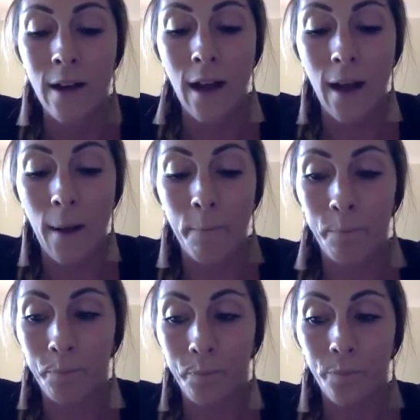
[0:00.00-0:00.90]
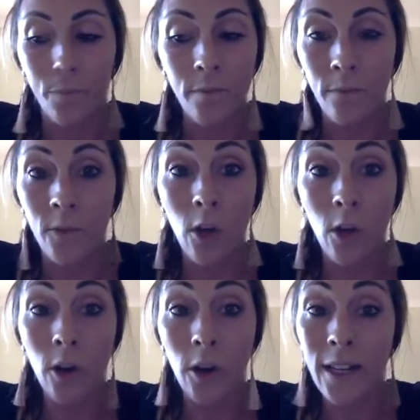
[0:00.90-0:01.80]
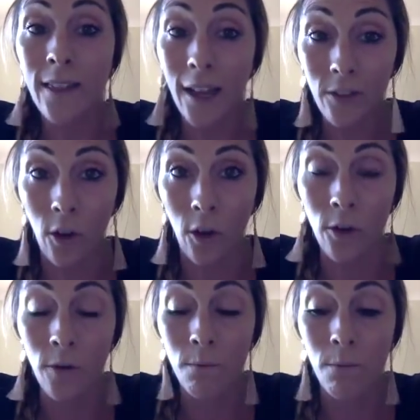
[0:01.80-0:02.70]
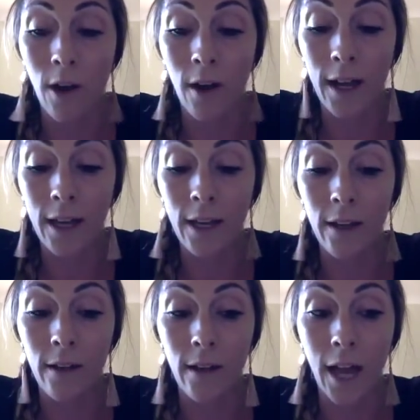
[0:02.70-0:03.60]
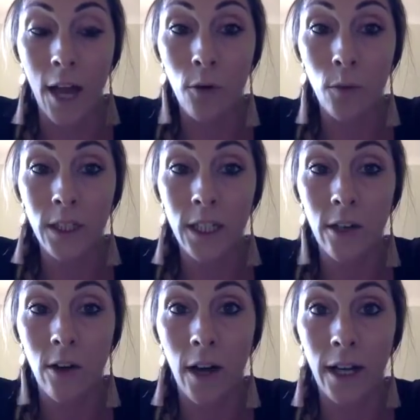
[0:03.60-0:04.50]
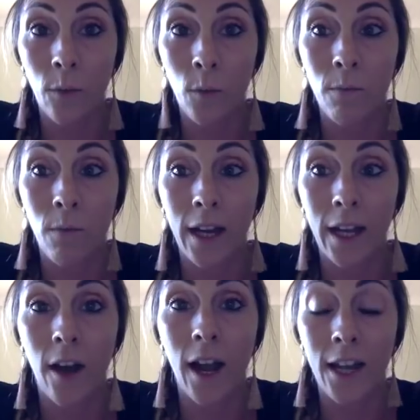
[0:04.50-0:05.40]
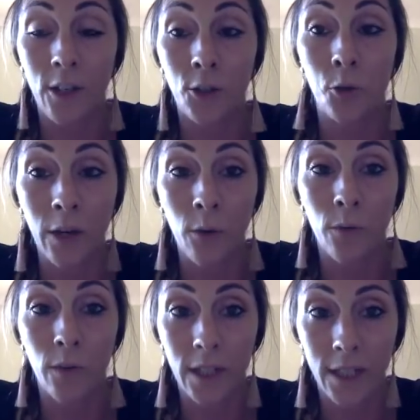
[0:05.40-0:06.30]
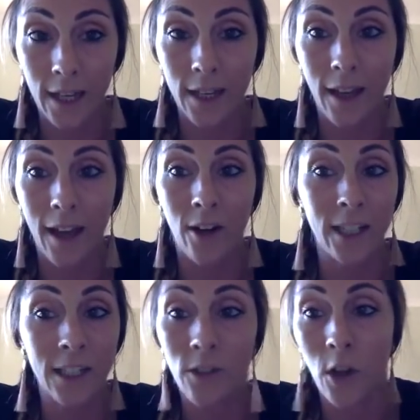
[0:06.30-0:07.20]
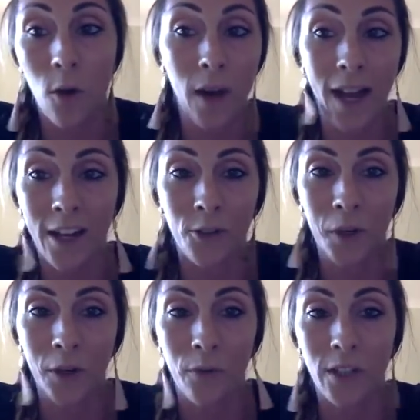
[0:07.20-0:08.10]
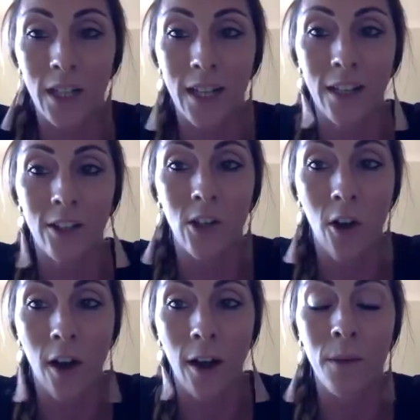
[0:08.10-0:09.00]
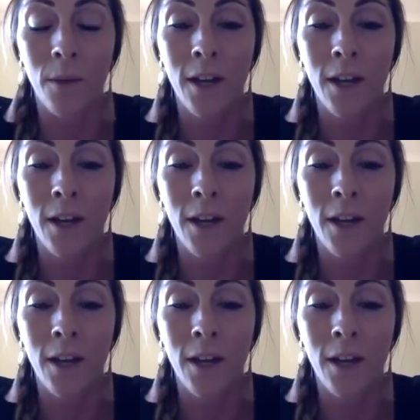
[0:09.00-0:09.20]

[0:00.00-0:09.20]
Not only that, though, my health was declining I had adrenal fatigue, and I didn't know I had adrenal fatigue at the time,